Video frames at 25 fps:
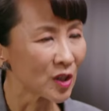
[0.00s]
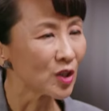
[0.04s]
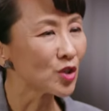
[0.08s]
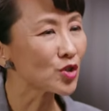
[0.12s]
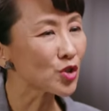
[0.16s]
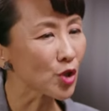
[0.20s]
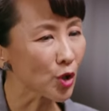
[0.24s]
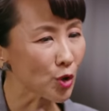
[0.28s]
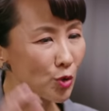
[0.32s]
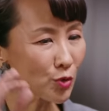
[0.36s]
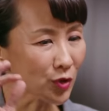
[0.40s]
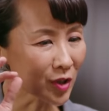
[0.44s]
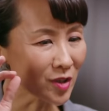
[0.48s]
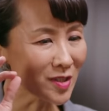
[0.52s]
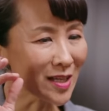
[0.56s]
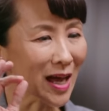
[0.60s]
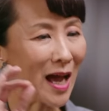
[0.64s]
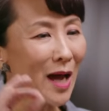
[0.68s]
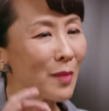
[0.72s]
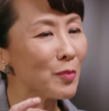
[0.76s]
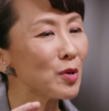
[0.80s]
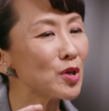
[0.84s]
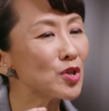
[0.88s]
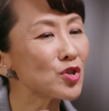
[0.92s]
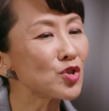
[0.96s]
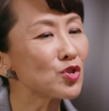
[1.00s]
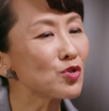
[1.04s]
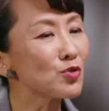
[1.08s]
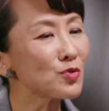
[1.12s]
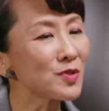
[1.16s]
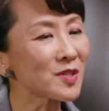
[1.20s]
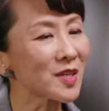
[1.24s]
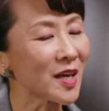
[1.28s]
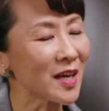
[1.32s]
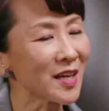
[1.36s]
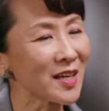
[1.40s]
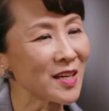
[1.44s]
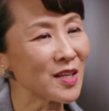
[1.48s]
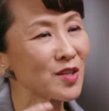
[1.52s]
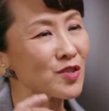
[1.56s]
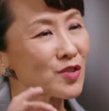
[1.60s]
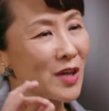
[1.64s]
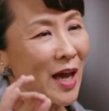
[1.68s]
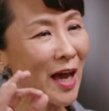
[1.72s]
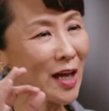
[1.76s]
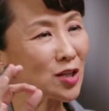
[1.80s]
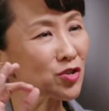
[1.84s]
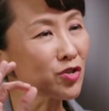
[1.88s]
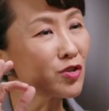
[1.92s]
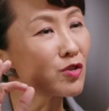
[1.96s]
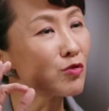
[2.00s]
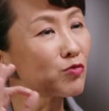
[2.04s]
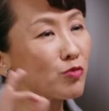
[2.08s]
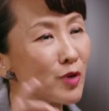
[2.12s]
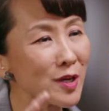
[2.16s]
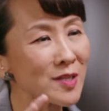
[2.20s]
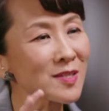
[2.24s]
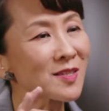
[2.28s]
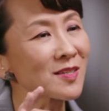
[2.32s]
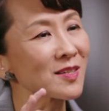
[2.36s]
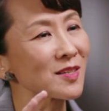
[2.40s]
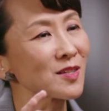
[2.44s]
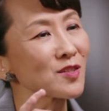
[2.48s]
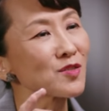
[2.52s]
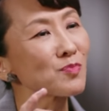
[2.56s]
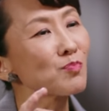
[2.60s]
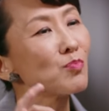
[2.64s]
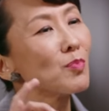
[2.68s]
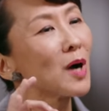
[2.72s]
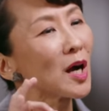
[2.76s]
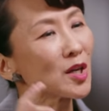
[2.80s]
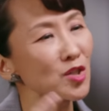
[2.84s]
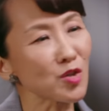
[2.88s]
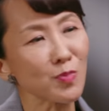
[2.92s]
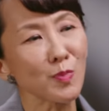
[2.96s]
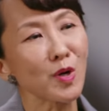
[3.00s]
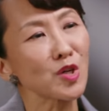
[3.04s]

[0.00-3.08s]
So the damage you say is actually the risk is much,